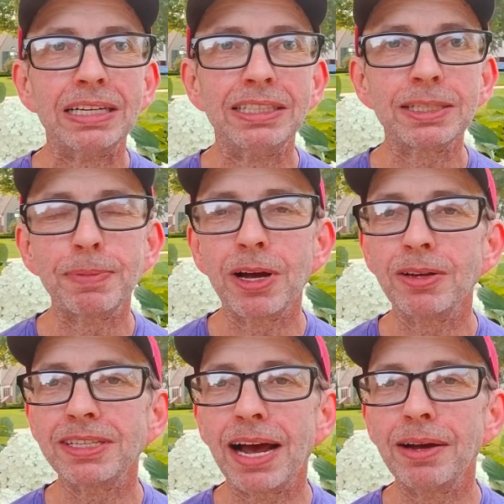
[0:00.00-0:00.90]
just
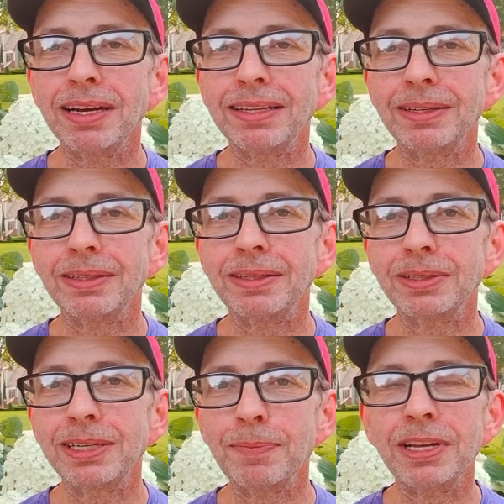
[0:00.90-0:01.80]
because
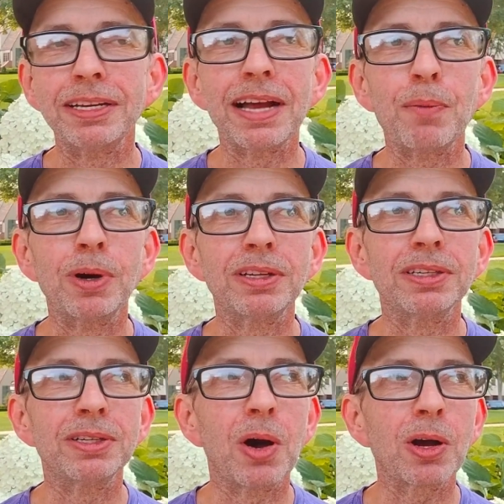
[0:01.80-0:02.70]
there's something that I wanted
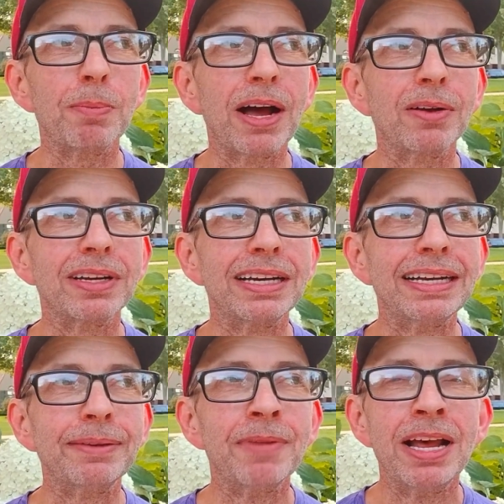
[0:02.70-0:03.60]
to talk about.
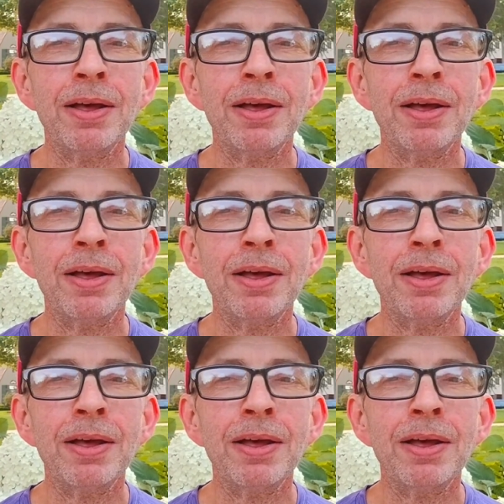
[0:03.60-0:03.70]
And